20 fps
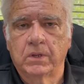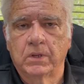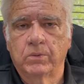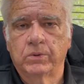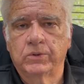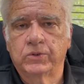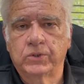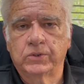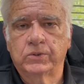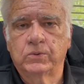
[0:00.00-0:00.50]
They
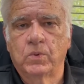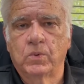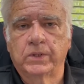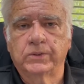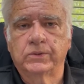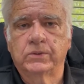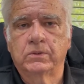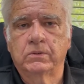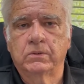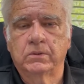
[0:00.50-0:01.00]
would just
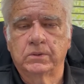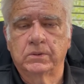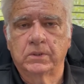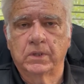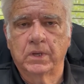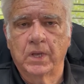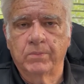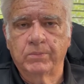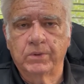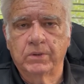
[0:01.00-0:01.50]
want students to
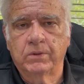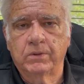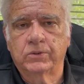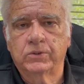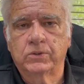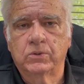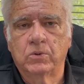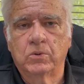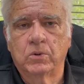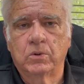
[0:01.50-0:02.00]
come to their
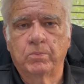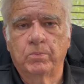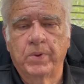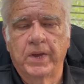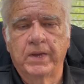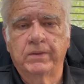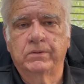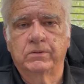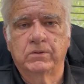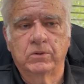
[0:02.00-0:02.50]
school,
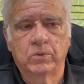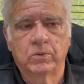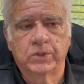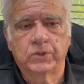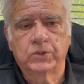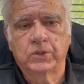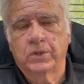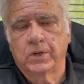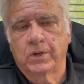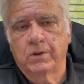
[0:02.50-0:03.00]
pay the
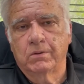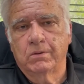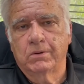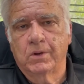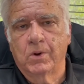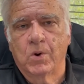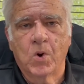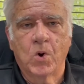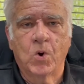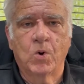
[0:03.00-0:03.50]
tuition, and
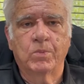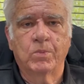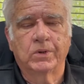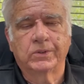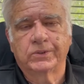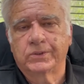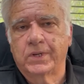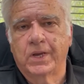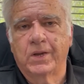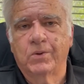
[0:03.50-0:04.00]
go home or
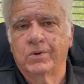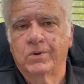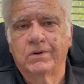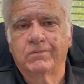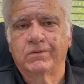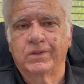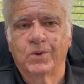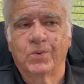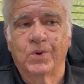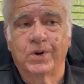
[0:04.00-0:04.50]
stay,
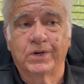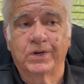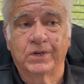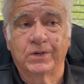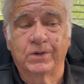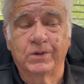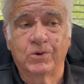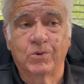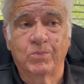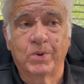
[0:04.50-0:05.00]
whatever they wanted to
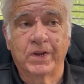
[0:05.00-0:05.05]
do.